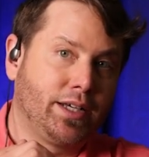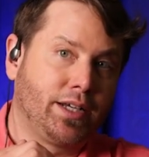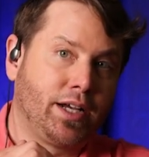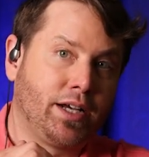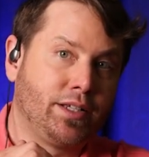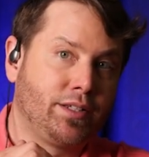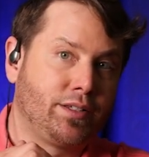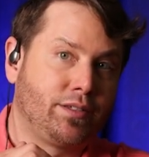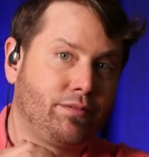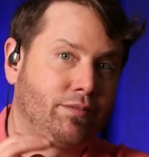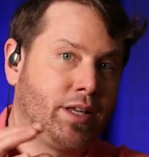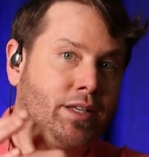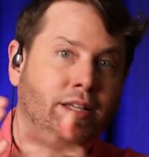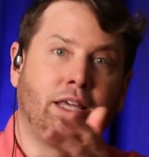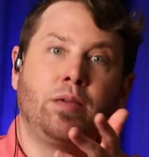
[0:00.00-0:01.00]
because
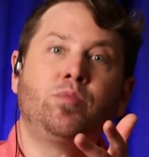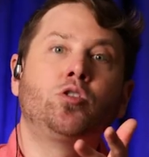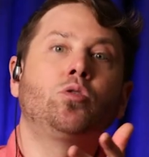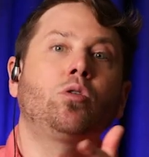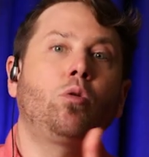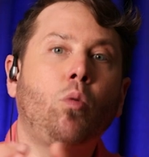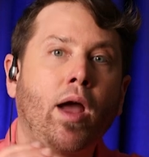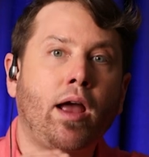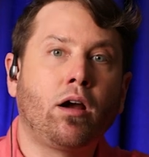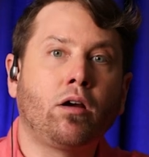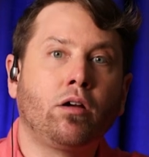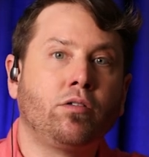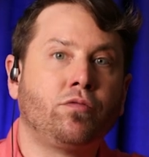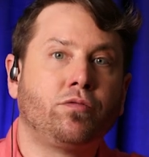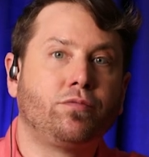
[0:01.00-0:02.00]
it keeps you
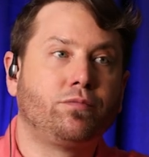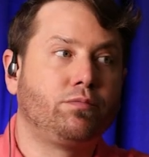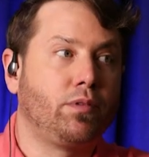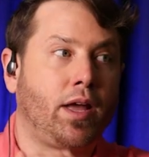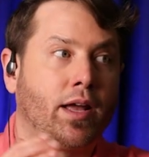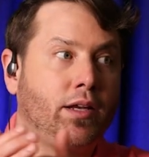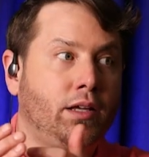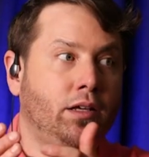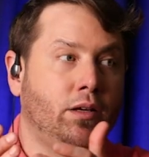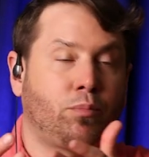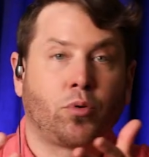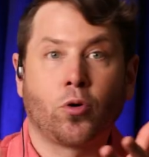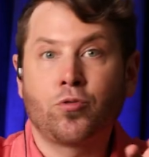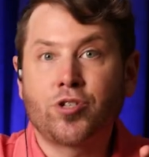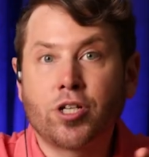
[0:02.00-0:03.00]
aware of any
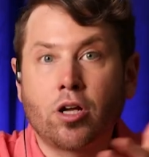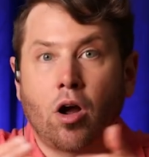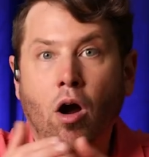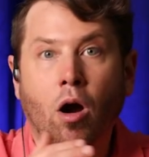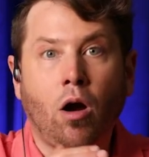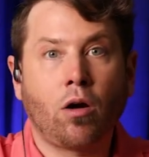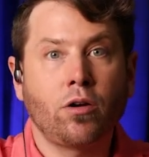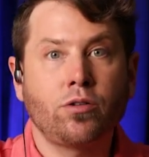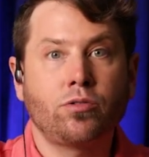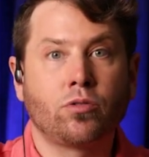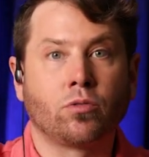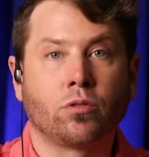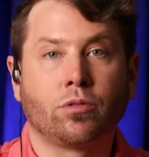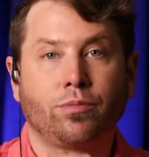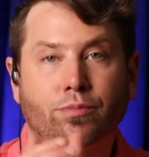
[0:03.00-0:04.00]
approaching cars
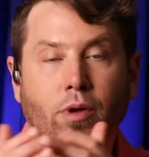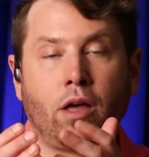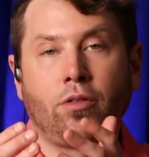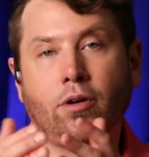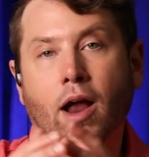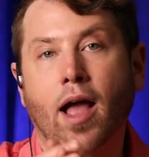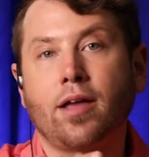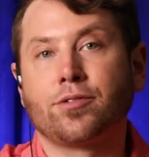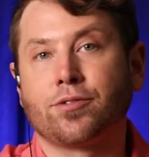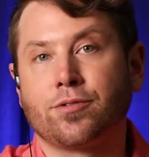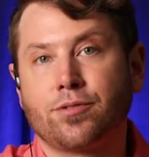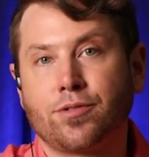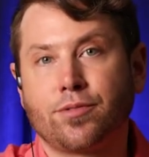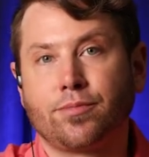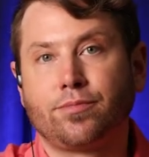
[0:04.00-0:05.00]
or other
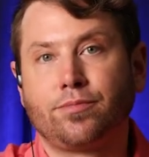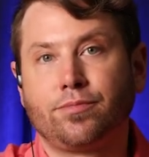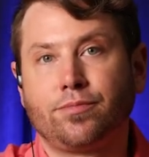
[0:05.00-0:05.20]
hazards.